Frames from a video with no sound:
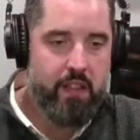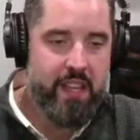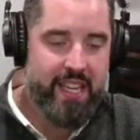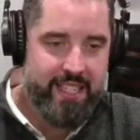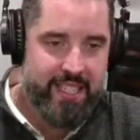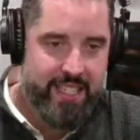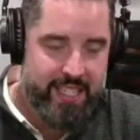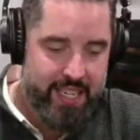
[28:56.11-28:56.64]
to
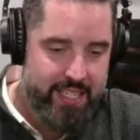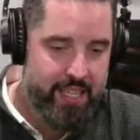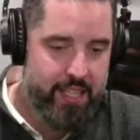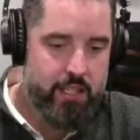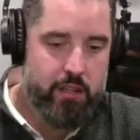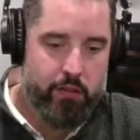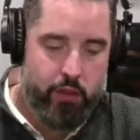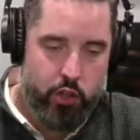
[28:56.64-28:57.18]
the
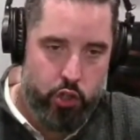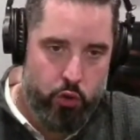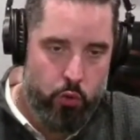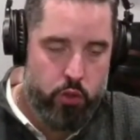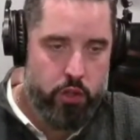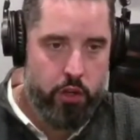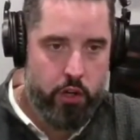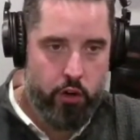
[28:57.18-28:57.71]
insistence of the
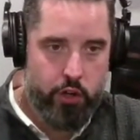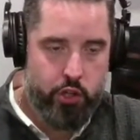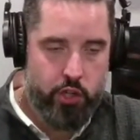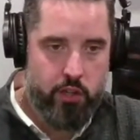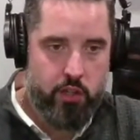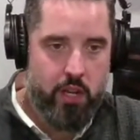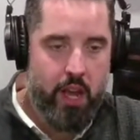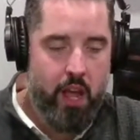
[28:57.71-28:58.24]
Jews and the
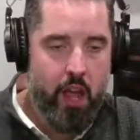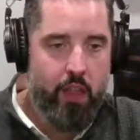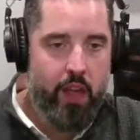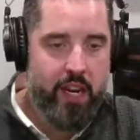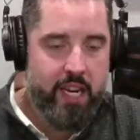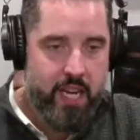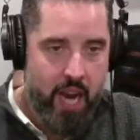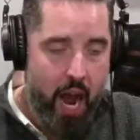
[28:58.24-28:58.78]
Christians
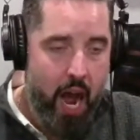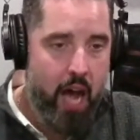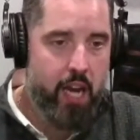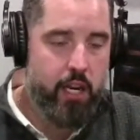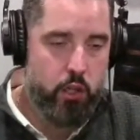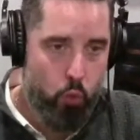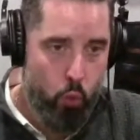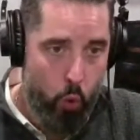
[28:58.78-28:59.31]
that
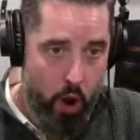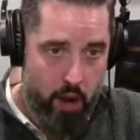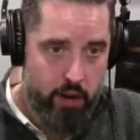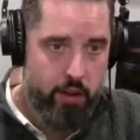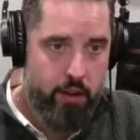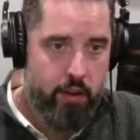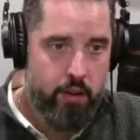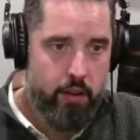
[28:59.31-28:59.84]
God is
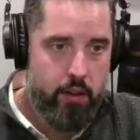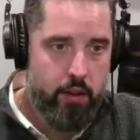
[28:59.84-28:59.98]
one.